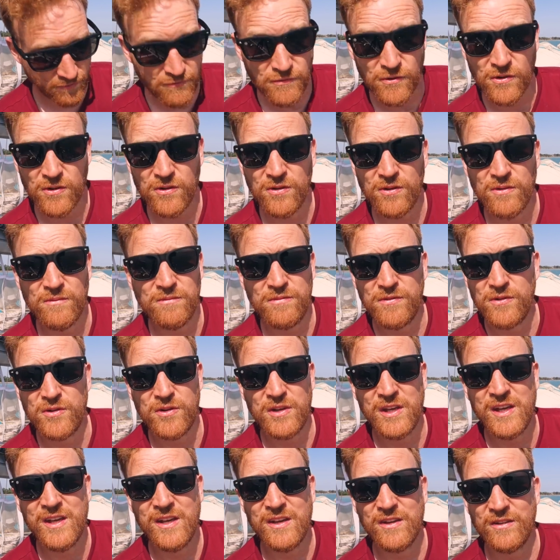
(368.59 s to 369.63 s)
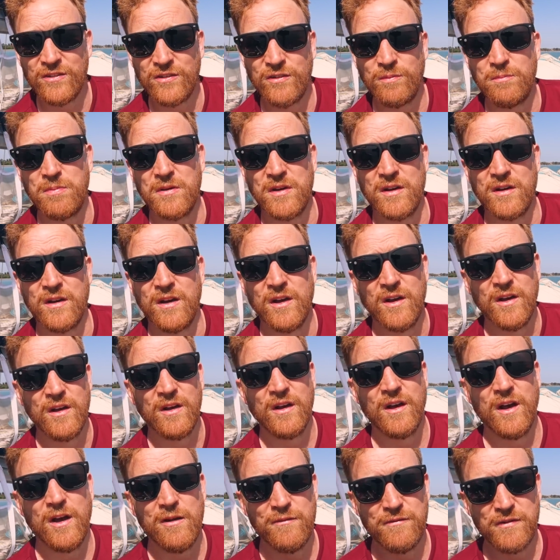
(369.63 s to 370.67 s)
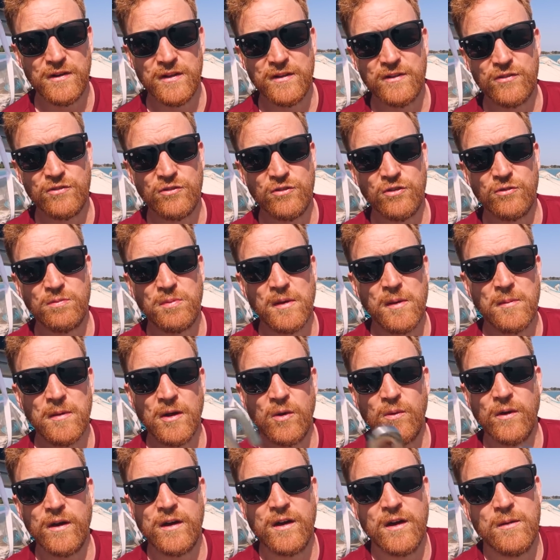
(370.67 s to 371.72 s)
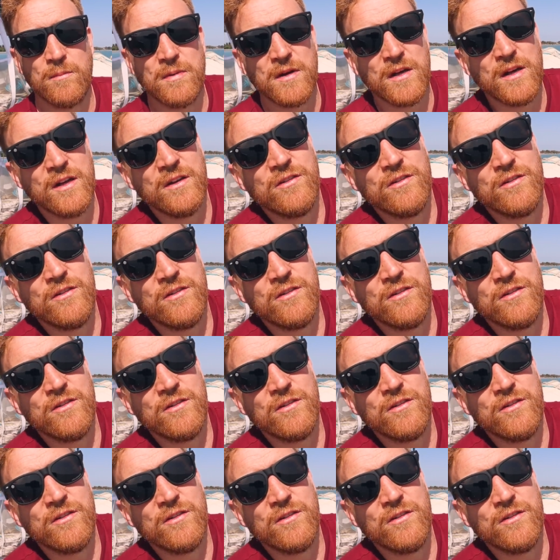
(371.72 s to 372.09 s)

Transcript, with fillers: for for years, but hopefully this will just be a bit quicker, a bit